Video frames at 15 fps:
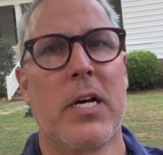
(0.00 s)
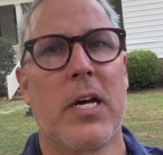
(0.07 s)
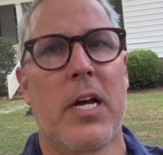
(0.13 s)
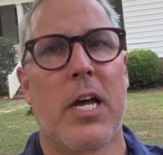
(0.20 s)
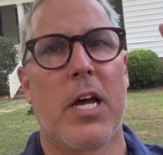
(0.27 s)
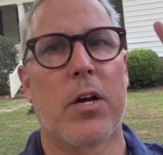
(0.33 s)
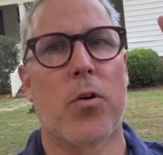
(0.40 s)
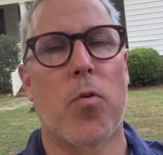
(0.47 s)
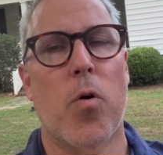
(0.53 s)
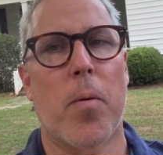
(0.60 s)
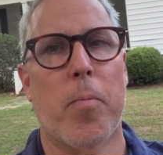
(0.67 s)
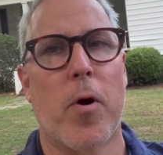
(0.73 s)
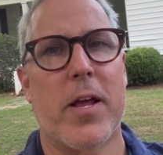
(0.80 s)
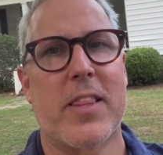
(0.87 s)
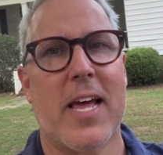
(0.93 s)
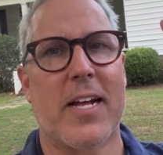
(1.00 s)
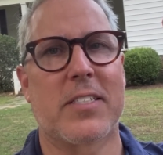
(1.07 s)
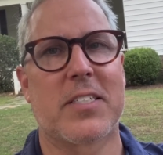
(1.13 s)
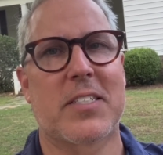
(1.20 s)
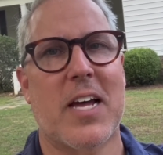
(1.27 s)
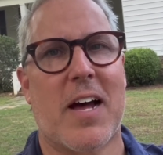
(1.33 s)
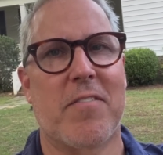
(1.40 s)
incorporate that. It's
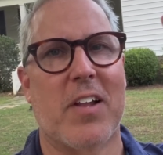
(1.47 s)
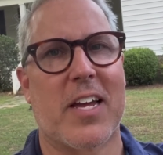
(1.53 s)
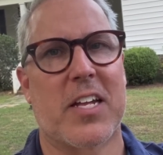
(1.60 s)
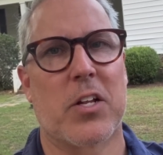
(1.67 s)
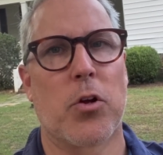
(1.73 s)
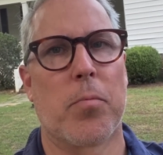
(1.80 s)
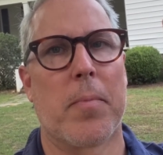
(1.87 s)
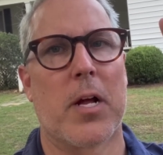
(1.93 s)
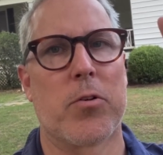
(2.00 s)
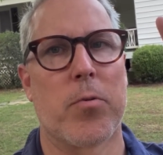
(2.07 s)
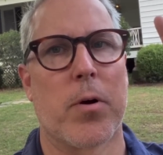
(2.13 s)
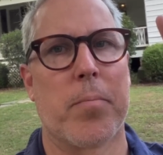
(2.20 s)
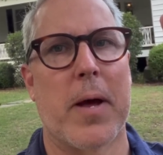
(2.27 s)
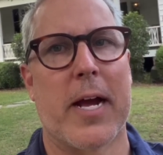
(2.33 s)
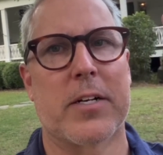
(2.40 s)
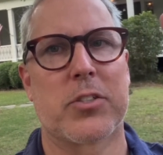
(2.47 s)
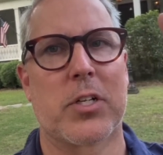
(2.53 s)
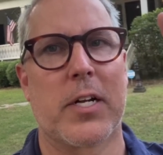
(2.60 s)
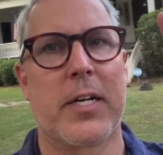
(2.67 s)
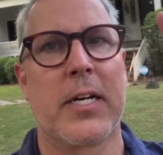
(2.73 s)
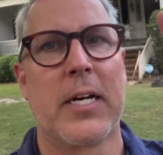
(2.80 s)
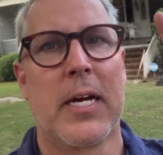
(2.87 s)
kind of like a little mudroom
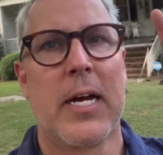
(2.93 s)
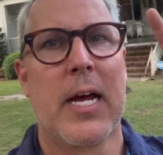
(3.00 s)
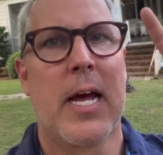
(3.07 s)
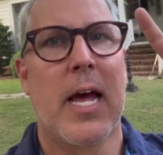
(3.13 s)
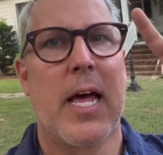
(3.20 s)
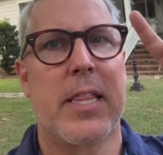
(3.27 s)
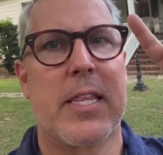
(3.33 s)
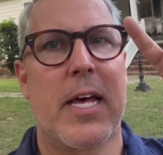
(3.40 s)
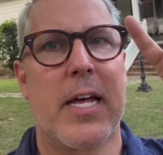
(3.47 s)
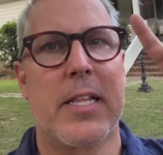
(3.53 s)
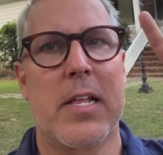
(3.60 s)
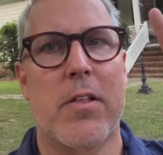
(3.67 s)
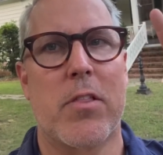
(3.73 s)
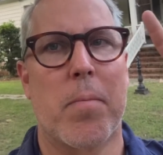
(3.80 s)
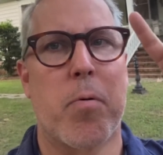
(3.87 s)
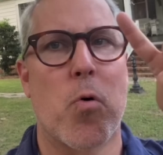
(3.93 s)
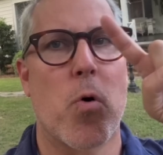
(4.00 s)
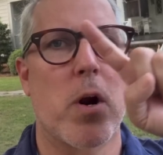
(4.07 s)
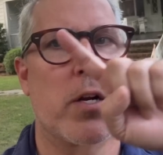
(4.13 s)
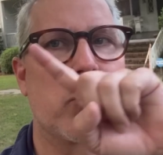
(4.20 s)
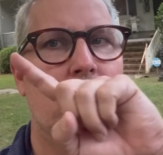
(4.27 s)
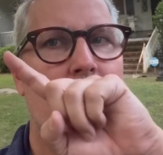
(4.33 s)
actually. And then the
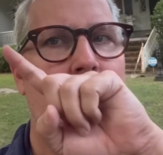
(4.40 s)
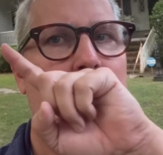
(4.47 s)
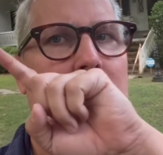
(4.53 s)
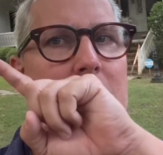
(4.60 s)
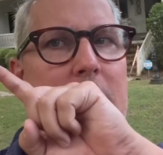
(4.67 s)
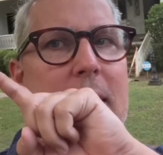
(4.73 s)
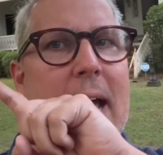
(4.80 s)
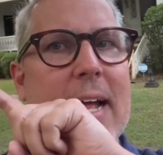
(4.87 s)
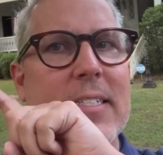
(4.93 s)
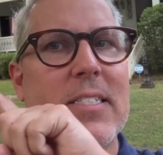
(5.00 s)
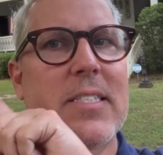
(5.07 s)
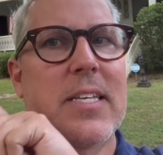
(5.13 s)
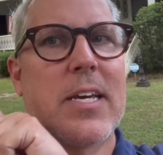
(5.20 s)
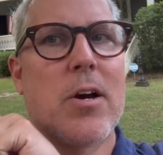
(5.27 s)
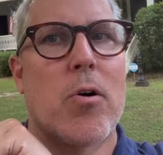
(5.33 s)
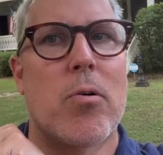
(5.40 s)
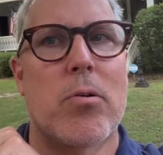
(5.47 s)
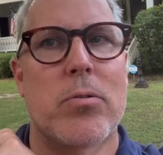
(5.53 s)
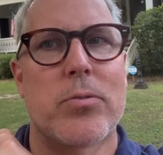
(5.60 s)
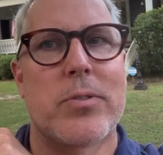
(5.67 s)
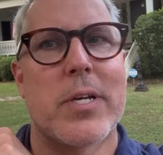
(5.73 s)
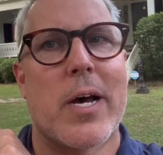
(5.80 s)
porch, that's the
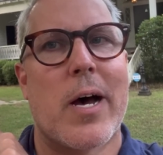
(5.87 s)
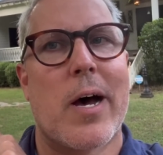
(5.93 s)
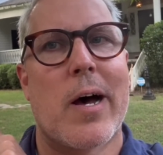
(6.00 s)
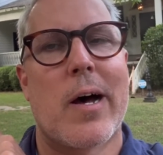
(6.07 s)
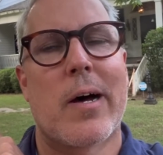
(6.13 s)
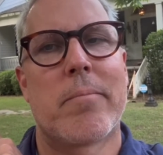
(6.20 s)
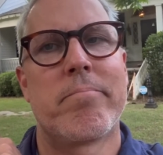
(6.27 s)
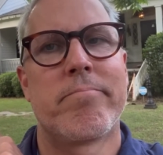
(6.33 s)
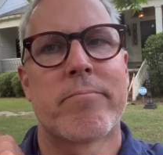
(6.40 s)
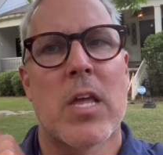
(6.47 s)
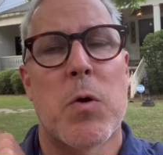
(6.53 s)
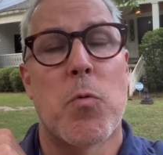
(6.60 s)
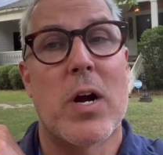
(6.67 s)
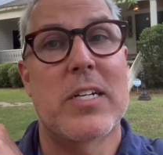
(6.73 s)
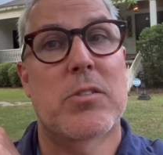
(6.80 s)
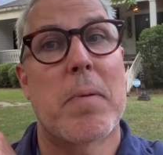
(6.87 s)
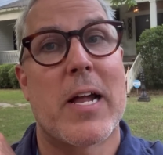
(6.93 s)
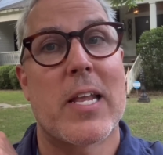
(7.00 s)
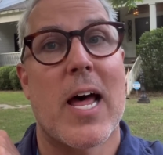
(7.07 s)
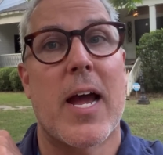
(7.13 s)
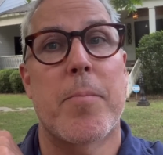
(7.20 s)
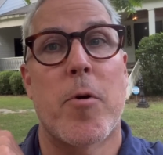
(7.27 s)
old, well, it's my
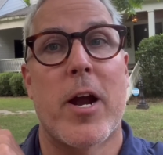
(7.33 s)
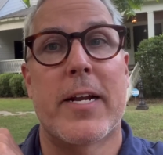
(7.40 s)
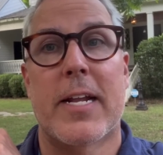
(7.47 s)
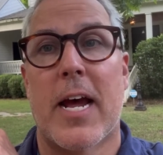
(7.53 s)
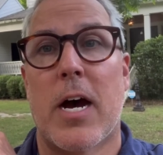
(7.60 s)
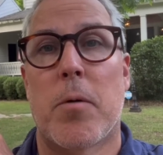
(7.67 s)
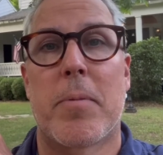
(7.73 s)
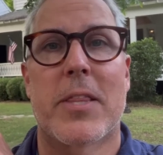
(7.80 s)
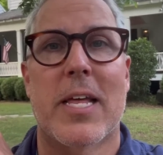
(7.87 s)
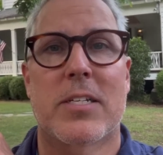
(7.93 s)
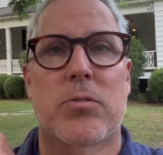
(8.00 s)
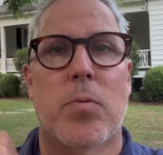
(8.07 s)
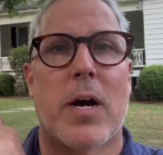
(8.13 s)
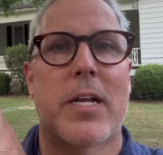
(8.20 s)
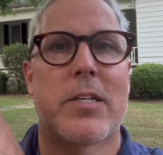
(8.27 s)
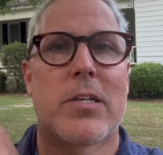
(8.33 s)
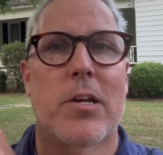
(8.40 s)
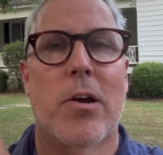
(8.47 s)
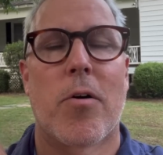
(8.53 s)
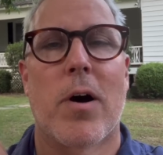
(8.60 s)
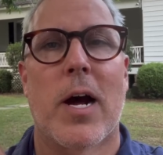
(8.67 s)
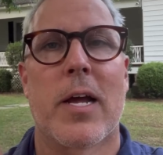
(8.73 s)
library now, but that's what,
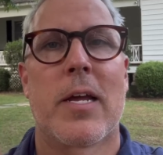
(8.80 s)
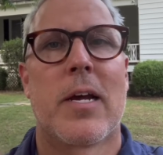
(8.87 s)
I